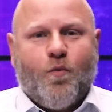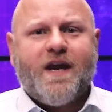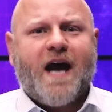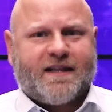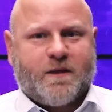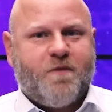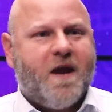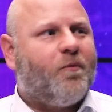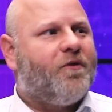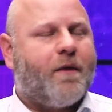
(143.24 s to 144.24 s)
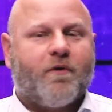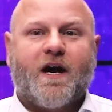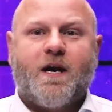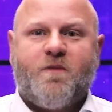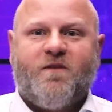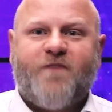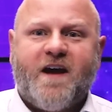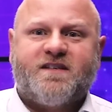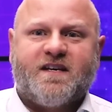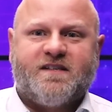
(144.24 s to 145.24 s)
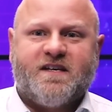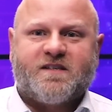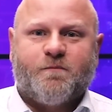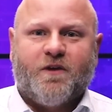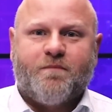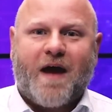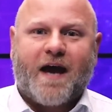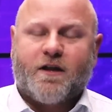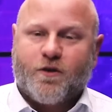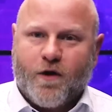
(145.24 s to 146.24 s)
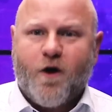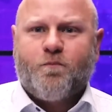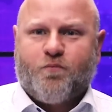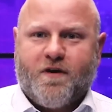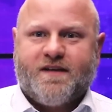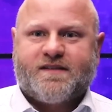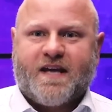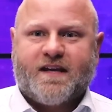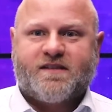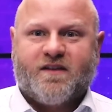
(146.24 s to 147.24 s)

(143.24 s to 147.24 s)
We got the people that were going to be facing discipline back in their own precincts,